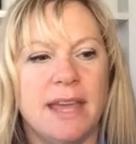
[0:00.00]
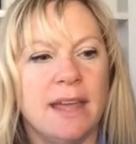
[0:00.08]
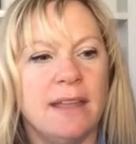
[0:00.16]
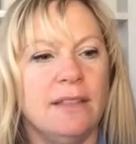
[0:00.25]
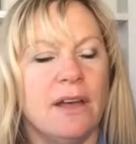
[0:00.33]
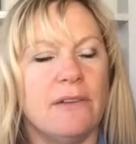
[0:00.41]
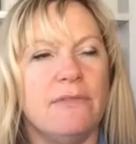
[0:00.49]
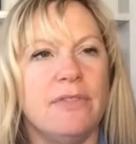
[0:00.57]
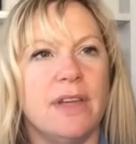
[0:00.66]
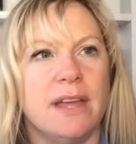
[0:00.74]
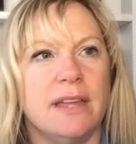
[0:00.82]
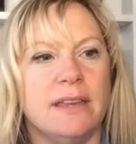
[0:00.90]
I love
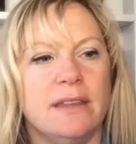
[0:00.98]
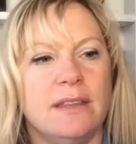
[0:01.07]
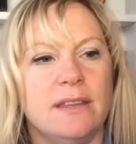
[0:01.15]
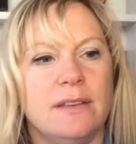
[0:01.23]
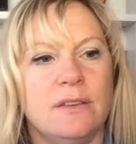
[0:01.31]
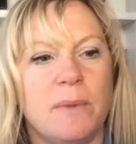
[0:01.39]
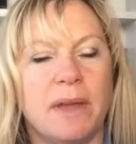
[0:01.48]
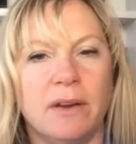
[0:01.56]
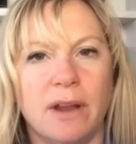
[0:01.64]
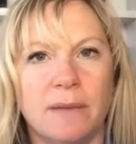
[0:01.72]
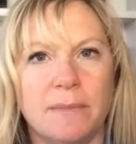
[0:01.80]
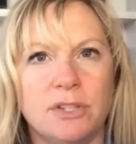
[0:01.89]
that no matter
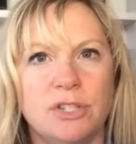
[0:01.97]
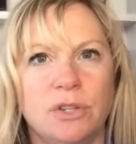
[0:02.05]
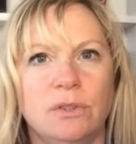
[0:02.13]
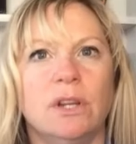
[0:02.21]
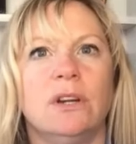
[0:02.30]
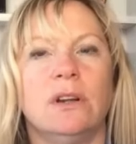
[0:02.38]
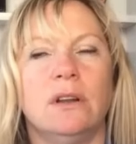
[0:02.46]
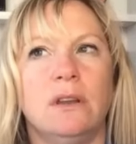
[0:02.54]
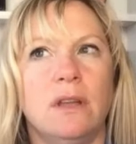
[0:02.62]
how much you learn,